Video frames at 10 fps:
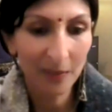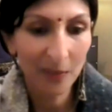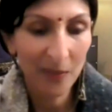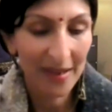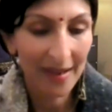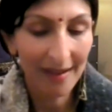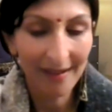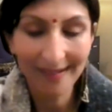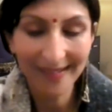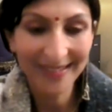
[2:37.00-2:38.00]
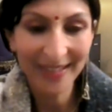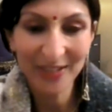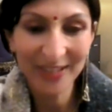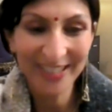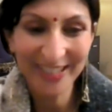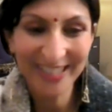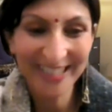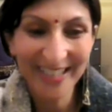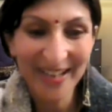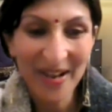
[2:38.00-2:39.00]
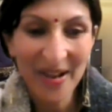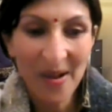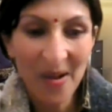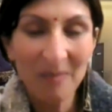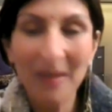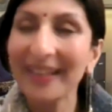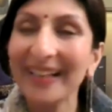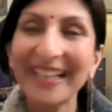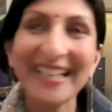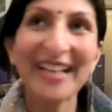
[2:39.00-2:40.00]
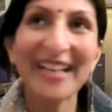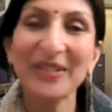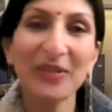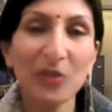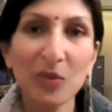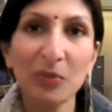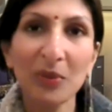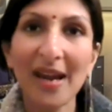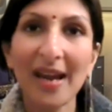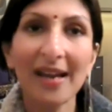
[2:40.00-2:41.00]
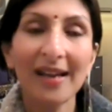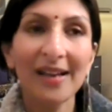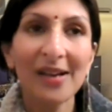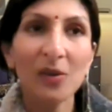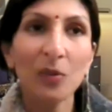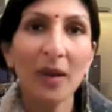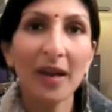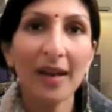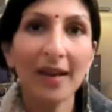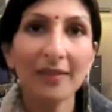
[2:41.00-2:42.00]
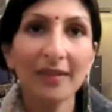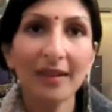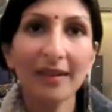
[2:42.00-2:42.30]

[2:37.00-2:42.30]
we are essentially just making a connection through prayer with